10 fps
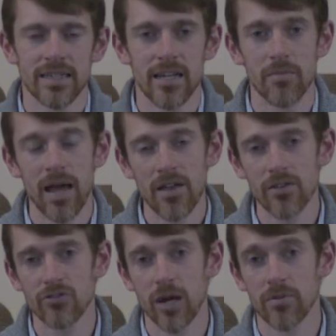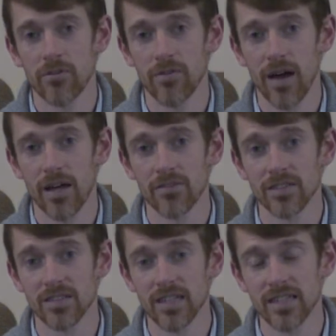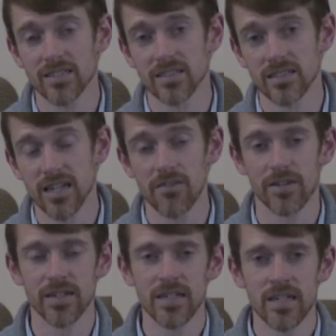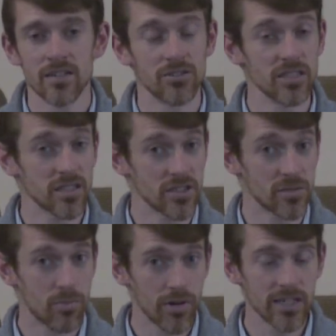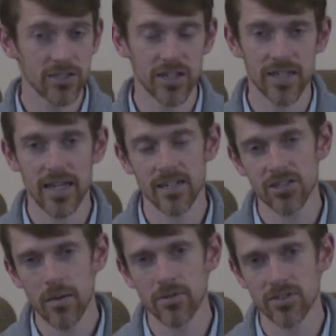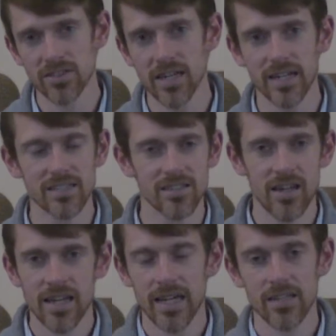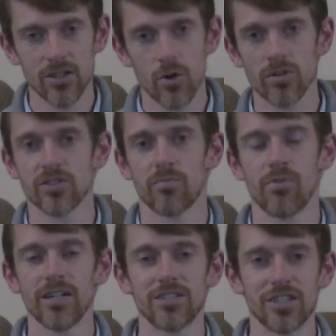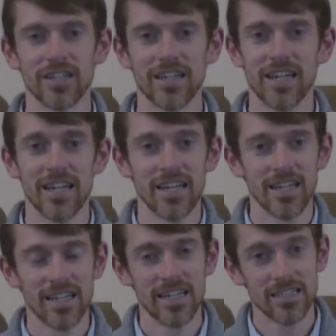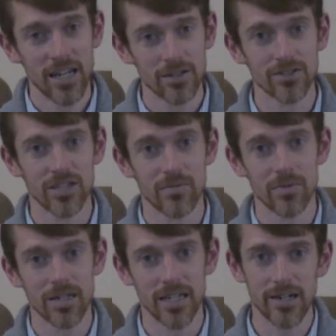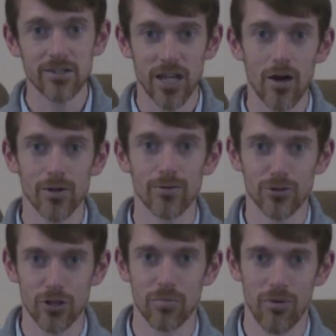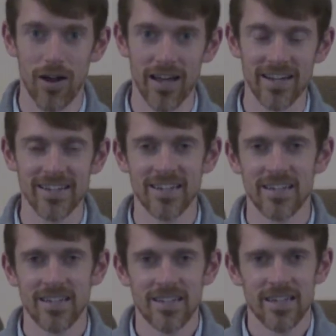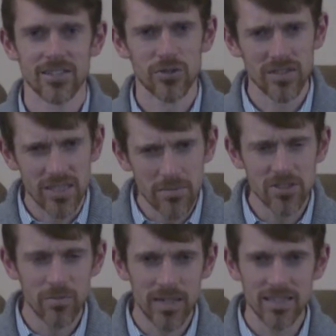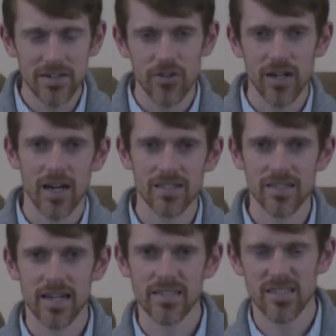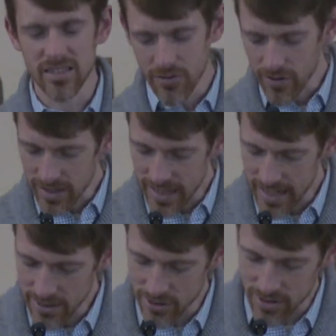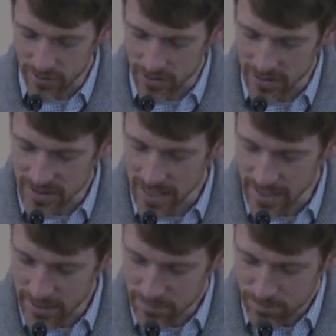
In Matthew chapter 5 and 6 and 7, Jesus is preaching, and in chapter 6, in the course of preaching, he tells them, Here's how you should pray. And so it seems to be a different context, different occasion, different setting.